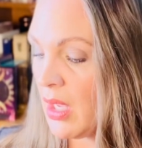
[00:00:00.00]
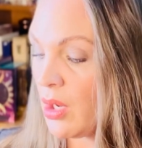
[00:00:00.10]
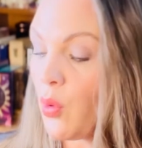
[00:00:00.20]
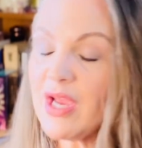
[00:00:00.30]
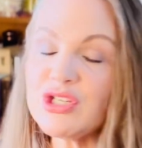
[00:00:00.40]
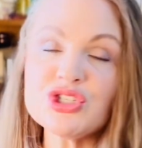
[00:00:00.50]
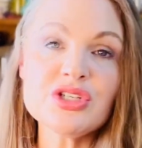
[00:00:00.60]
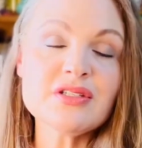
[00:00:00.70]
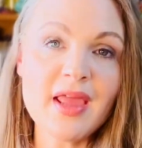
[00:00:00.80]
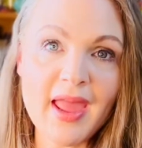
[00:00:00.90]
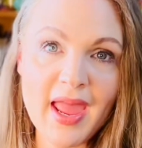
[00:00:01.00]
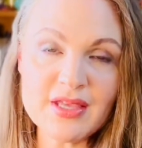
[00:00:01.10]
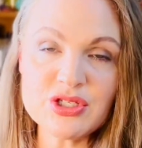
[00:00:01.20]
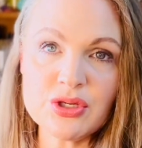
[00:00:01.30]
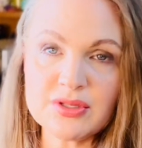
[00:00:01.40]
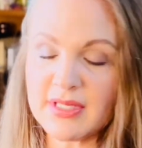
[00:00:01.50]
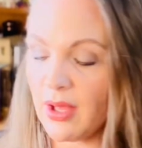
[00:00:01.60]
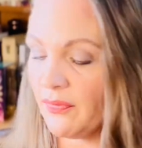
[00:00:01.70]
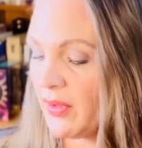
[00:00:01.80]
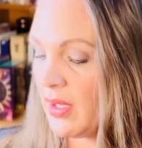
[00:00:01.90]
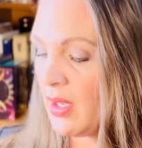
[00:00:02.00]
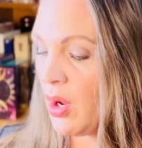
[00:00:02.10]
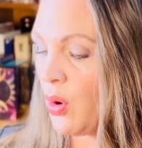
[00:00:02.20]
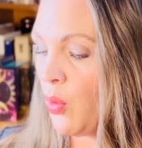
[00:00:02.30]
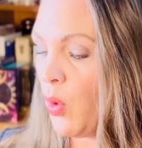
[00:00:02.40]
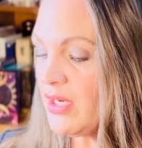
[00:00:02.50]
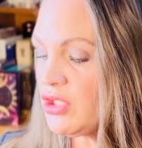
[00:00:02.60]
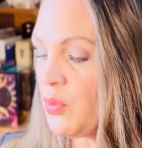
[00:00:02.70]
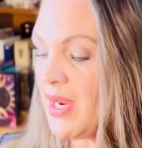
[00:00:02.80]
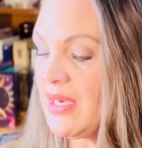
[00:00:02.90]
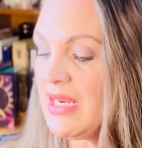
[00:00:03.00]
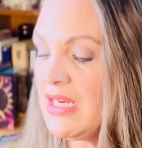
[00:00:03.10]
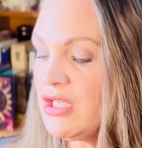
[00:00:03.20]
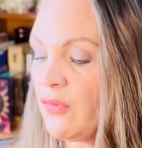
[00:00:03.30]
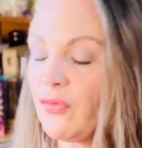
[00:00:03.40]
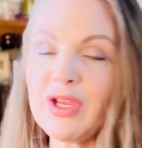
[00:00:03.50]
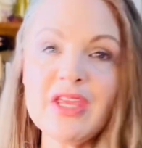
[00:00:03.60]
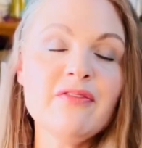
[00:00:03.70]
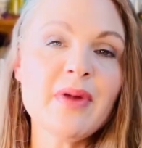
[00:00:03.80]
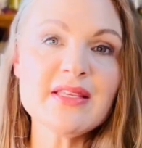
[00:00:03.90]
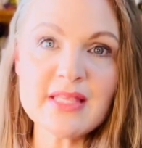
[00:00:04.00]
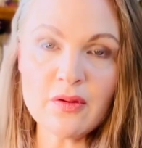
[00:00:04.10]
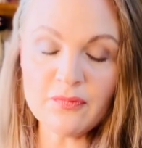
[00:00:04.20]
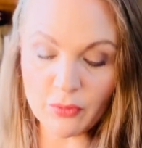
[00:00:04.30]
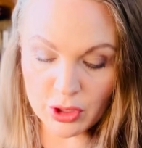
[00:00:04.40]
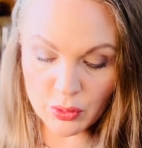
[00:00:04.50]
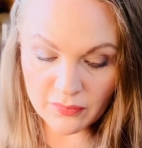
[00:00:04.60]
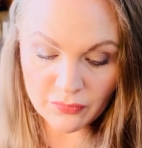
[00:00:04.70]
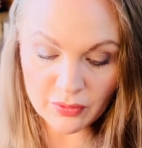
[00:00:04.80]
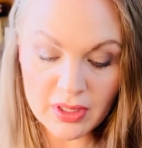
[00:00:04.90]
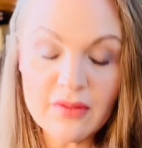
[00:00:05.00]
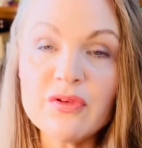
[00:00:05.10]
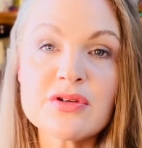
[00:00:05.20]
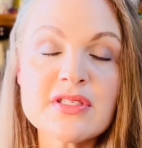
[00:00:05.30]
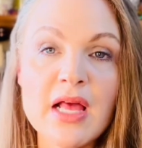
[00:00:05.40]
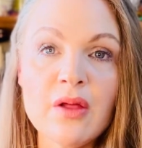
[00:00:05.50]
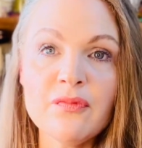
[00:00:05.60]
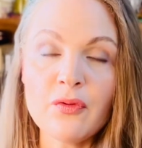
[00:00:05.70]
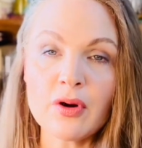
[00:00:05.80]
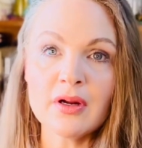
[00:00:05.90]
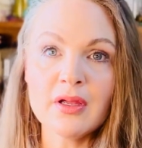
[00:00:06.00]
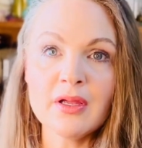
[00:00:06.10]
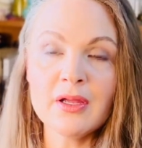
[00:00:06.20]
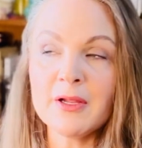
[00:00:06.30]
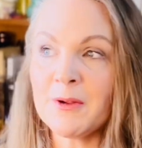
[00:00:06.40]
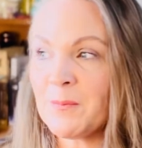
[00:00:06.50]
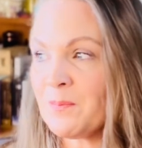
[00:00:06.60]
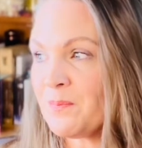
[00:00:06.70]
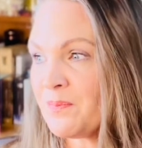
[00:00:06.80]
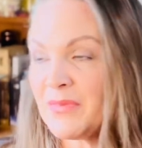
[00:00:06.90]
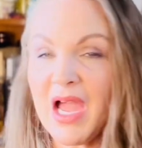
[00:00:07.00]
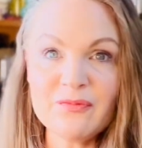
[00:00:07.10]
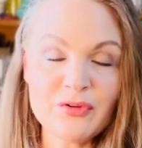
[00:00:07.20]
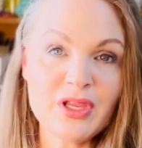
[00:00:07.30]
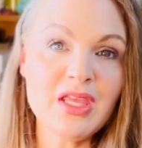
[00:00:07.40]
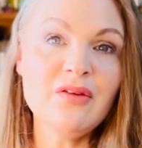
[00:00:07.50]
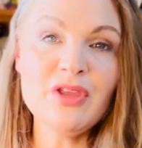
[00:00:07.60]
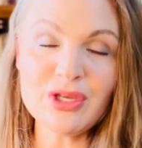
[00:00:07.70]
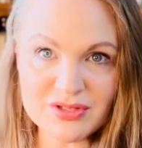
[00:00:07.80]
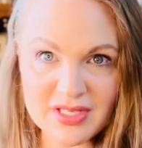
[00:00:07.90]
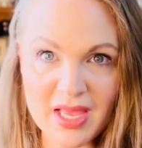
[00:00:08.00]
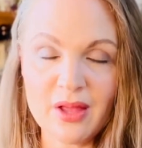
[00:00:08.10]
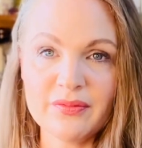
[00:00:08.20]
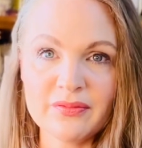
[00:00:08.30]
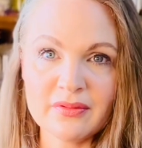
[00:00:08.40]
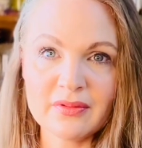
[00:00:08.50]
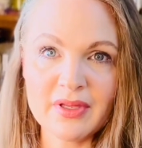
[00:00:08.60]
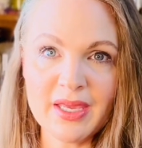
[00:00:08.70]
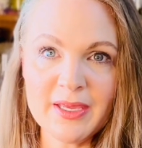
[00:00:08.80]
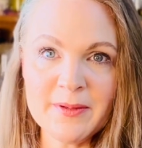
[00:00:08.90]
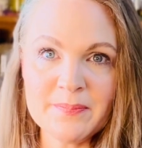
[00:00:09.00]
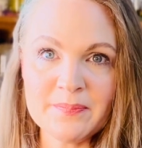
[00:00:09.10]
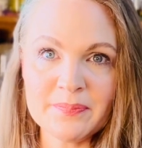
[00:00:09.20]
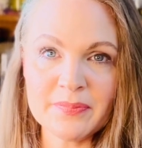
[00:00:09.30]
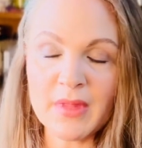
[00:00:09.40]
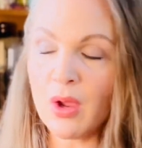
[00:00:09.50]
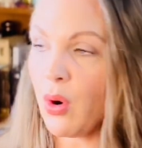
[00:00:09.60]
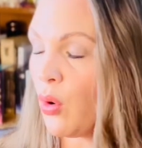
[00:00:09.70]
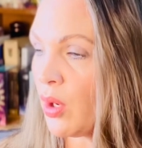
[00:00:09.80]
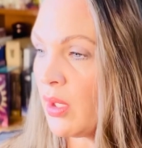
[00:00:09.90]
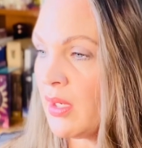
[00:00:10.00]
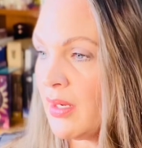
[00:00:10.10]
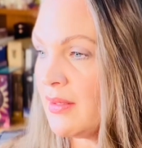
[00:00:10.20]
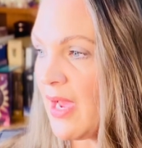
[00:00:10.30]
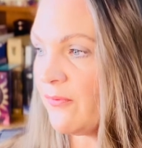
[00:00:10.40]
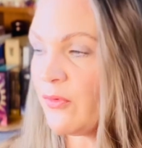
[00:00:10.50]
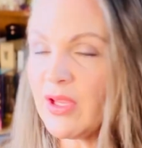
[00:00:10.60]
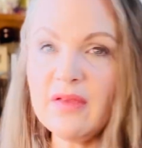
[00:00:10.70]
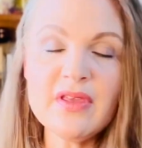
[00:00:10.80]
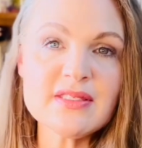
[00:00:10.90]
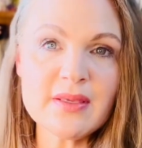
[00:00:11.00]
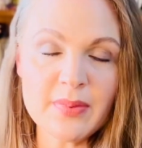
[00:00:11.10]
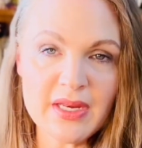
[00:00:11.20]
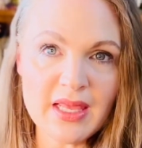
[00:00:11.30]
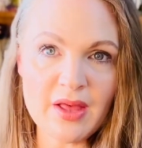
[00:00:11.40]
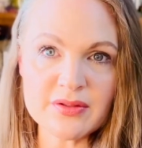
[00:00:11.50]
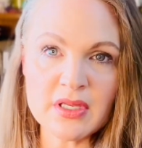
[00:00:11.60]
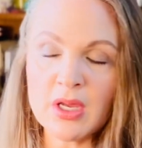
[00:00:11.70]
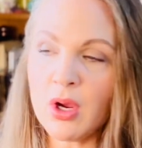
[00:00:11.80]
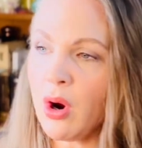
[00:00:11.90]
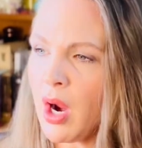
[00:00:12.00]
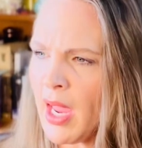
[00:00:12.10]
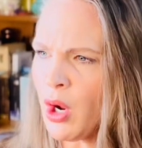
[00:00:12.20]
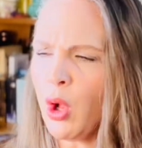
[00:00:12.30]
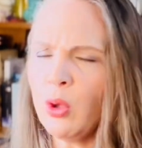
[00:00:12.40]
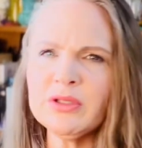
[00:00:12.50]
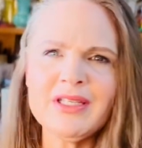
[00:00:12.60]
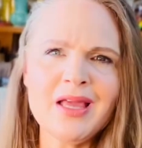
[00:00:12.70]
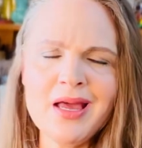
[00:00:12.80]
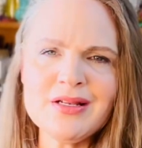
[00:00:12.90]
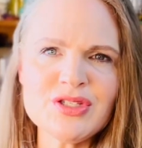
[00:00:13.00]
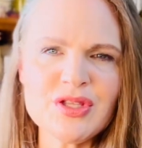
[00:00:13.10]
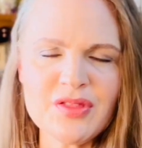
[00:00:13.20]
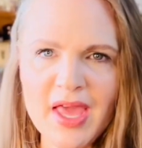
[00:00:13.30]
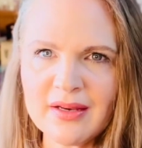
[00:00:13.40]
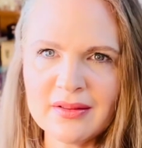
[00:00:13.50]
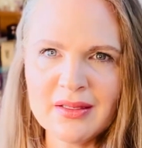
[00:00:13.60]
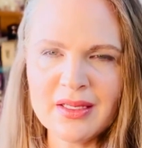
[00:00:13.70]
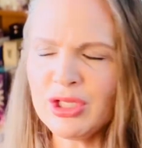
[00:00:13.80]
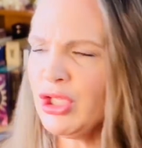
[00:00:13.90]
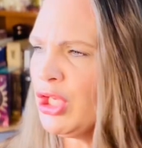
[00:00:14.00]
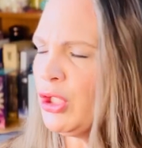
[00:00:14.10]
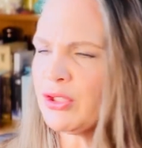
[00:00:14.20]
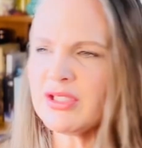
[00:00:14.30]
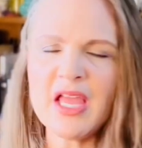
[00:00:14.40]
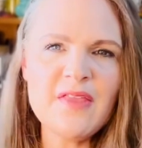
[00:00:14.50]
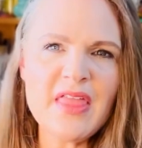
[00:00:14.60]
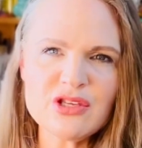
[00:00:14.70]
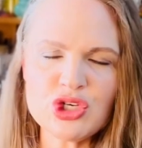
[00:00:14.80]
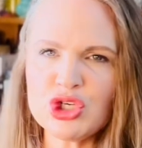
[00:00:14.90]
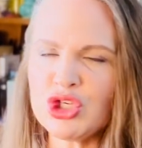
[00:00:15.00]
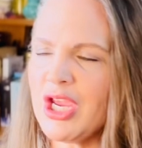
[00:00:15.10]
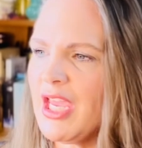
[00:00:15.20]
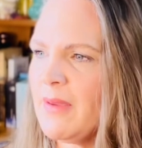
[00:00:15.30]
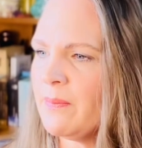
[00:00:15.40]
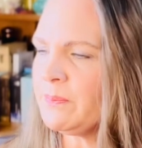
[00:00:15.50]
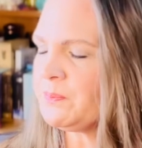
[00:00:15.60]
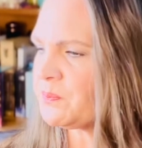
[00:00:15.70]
Question to ask yourself, what do I need to forgive myself for? You can forgive yourself for not forgiving yourself, okay? Or not forgiving somebody else and holding on to that guilt, that shame,